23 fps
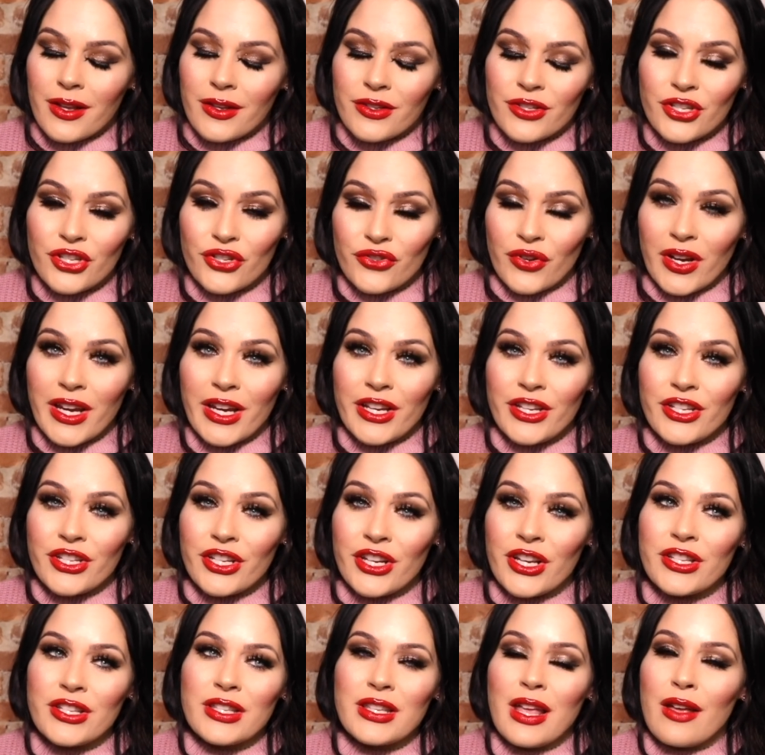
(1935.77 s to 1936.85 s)
strange
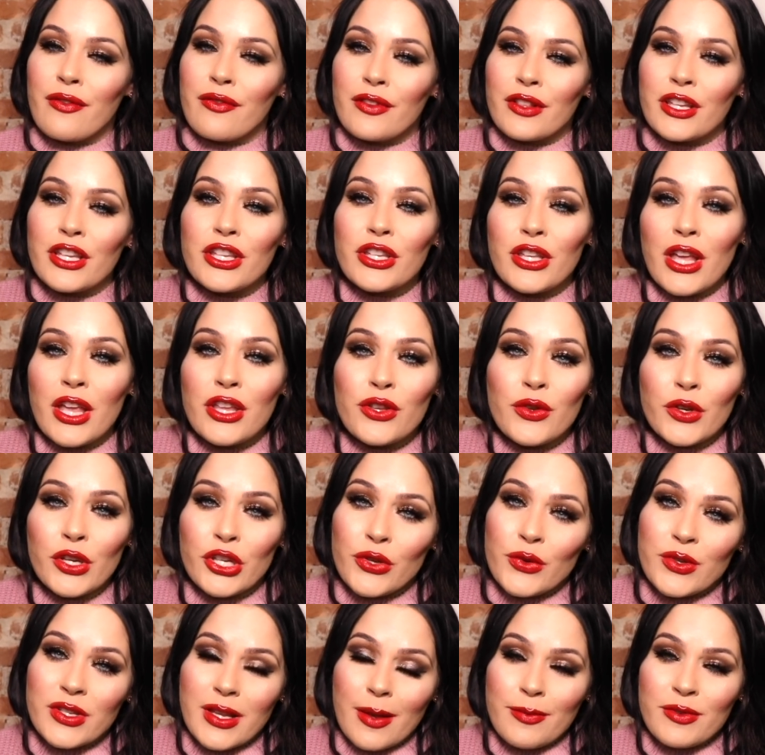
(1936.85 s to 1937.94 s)
because definitely, and you can
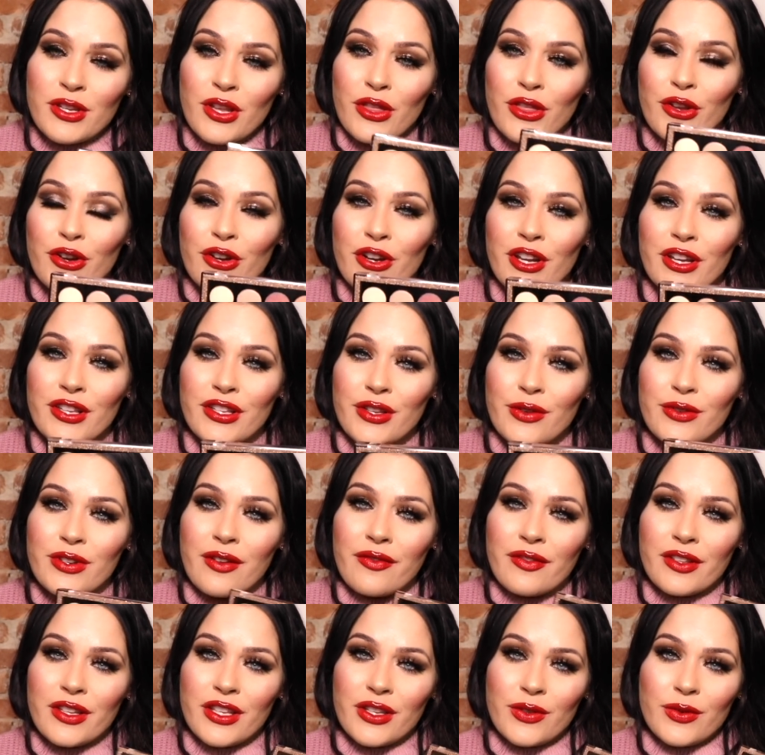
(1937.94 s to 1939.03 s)
use up to 30. So
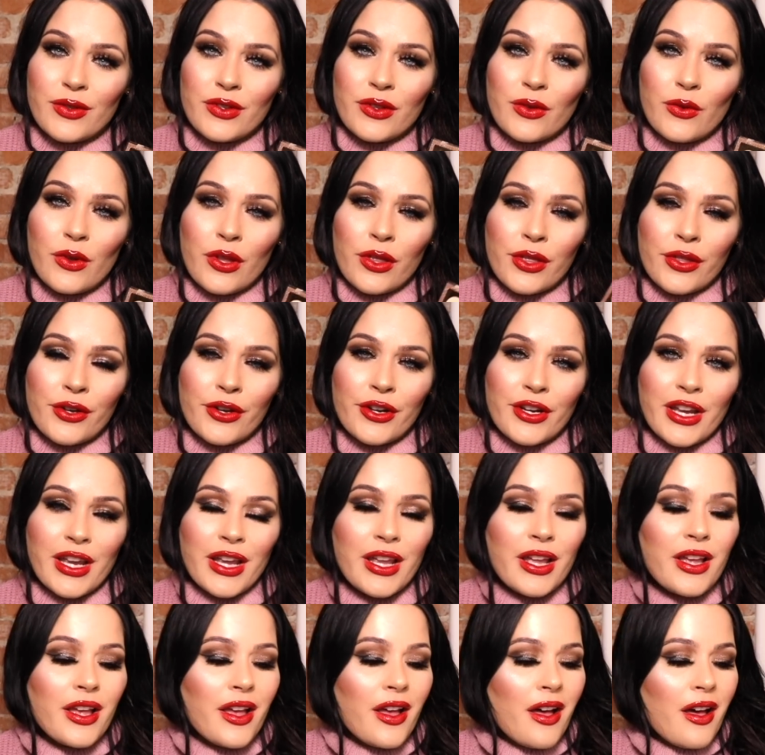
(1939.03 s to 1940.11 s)
definitely use all
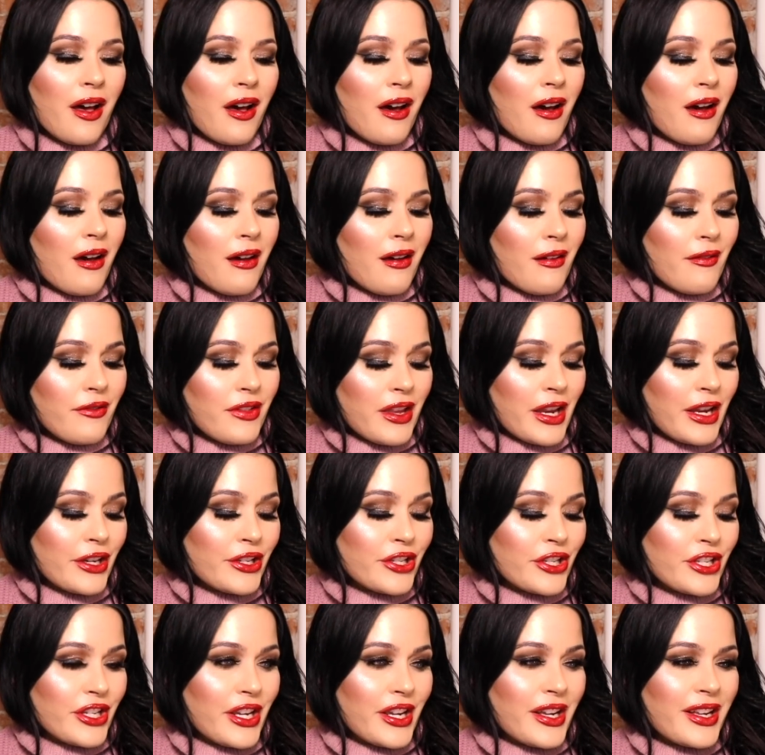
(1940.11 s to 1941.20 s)
30 of the
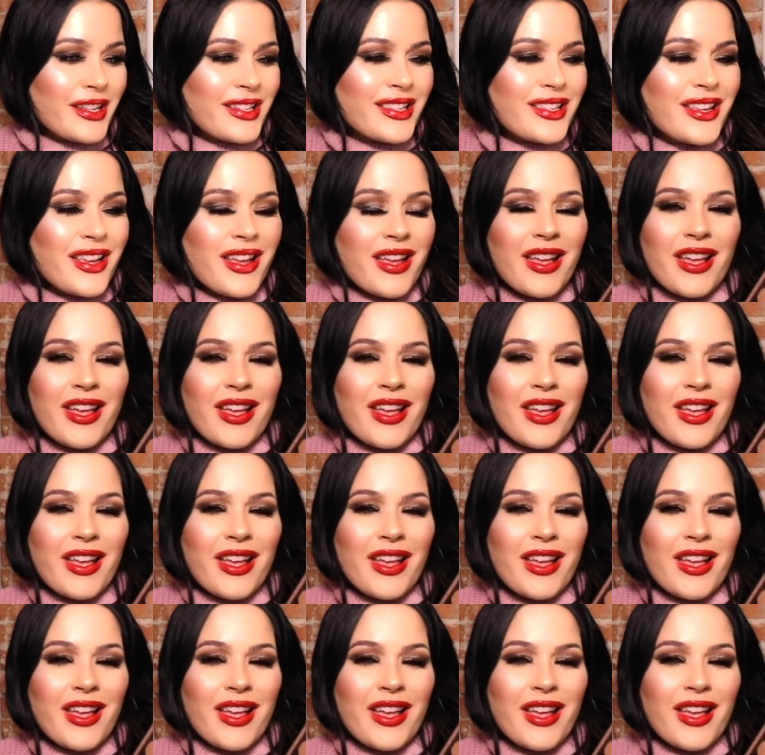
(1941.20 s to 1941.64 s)
hashtags.